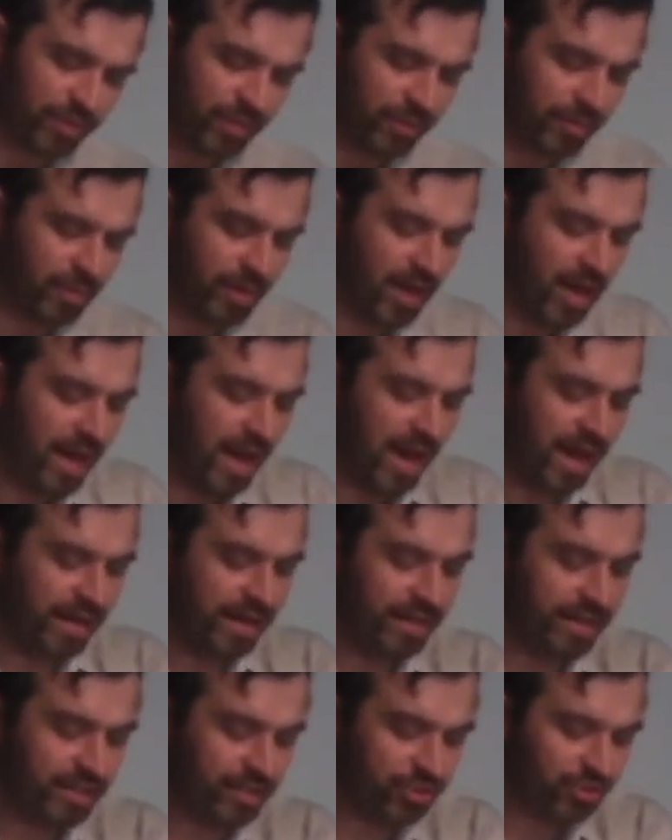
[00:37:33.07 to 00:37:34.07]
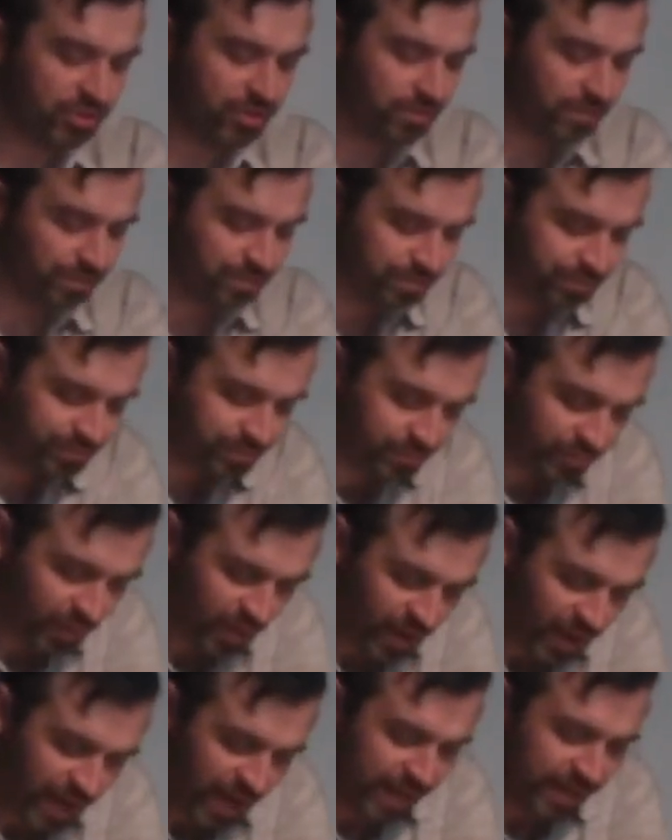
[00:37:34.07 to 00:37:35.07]
him,
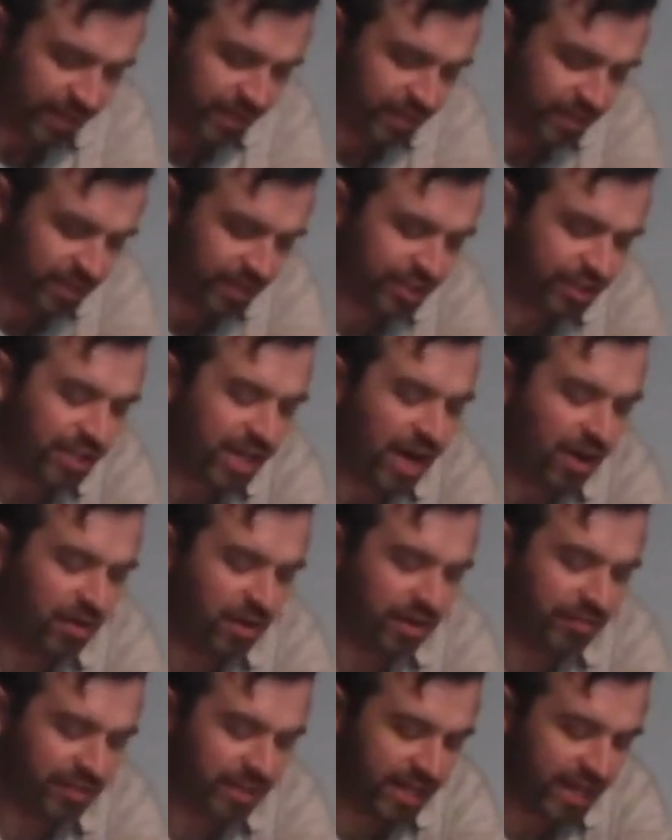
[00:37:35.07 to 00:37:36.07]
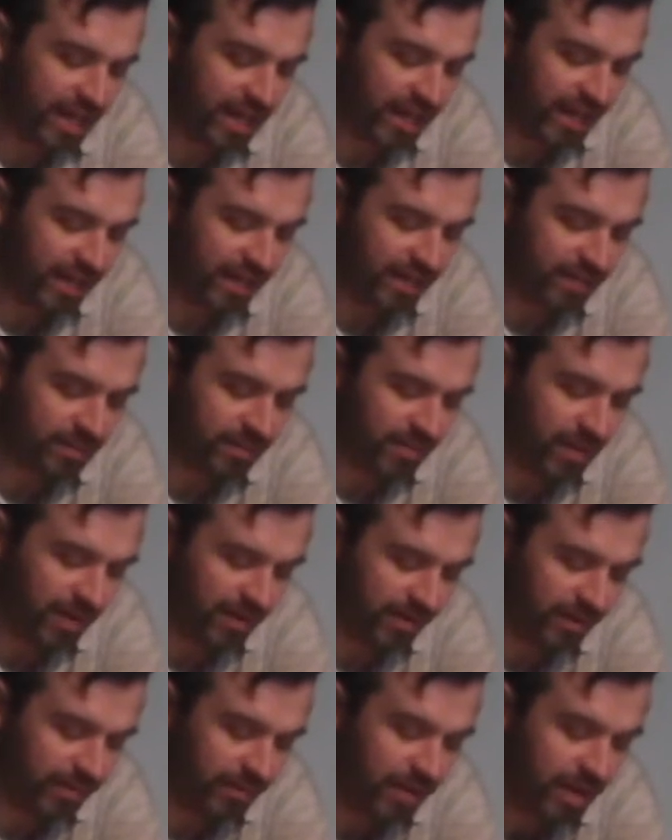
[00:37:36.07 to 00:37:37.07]
and the shout of a king is
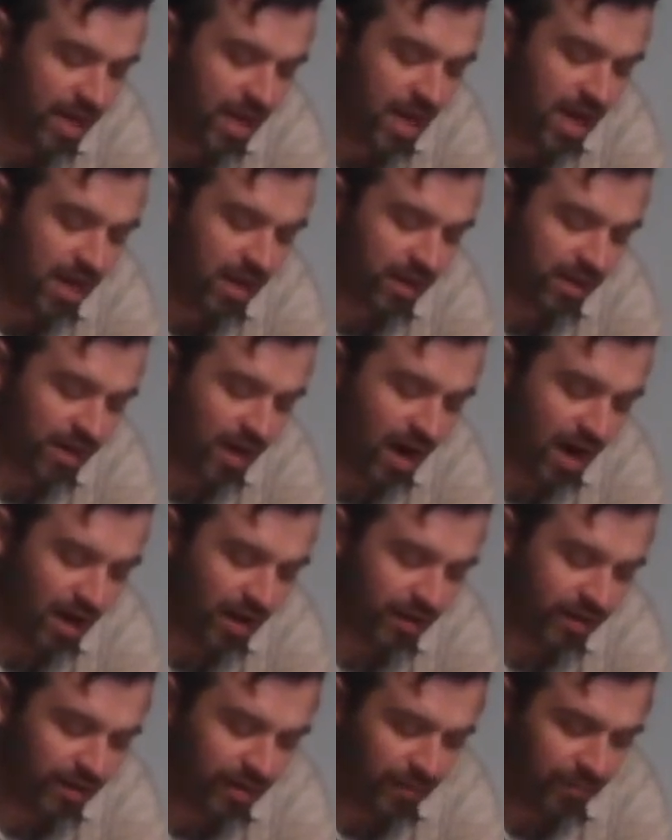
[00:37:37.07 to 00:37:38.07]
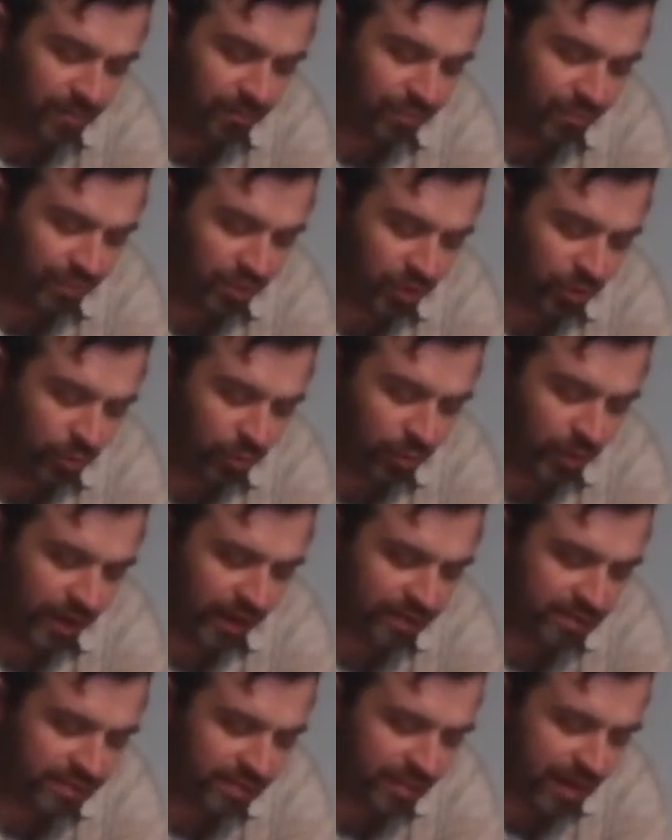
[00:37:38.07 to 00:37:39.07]
among them. God, who
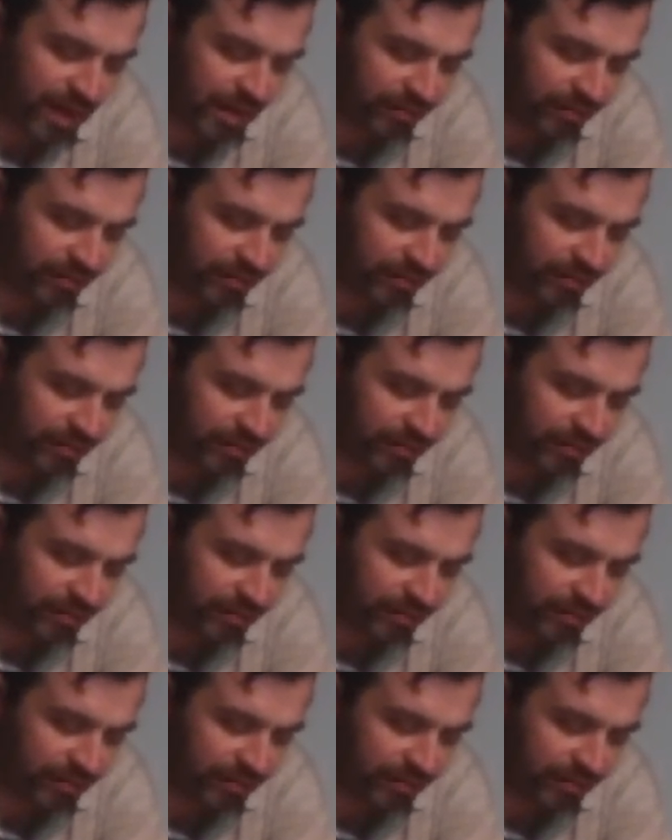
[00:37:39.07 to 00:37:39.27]
brings them out